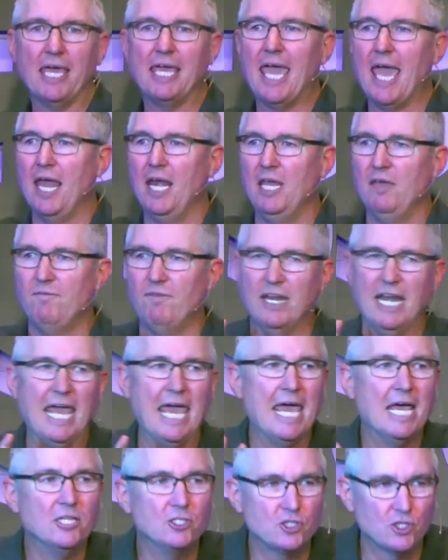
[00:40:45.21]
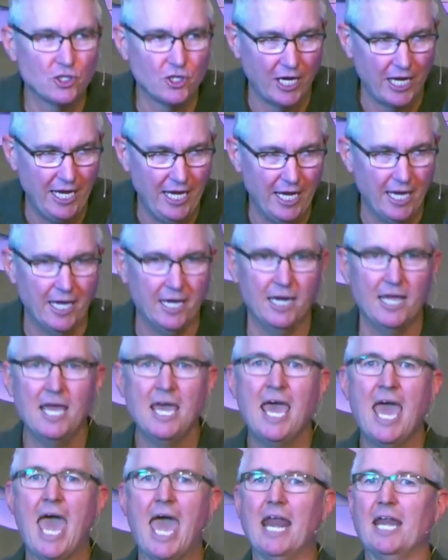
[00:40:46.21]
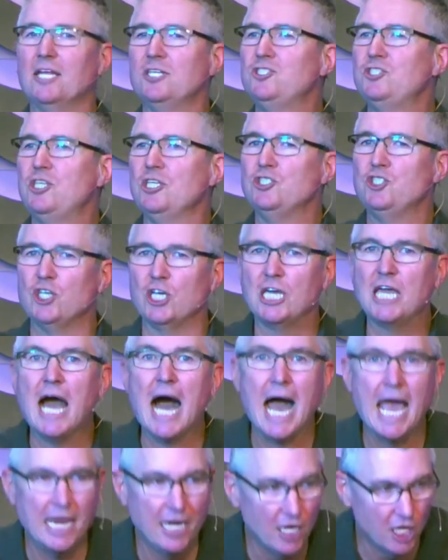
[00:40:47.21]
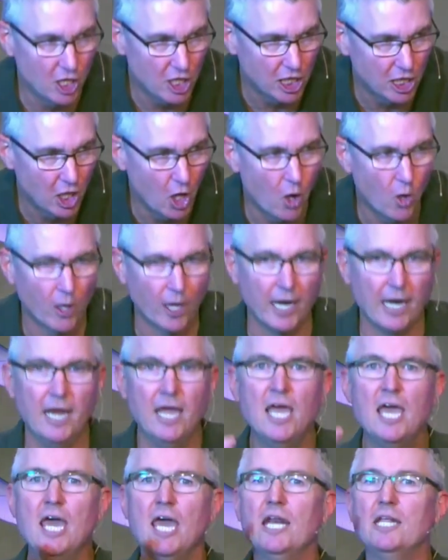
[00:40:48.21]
They can't even enter in, and it's the Shekinah glory.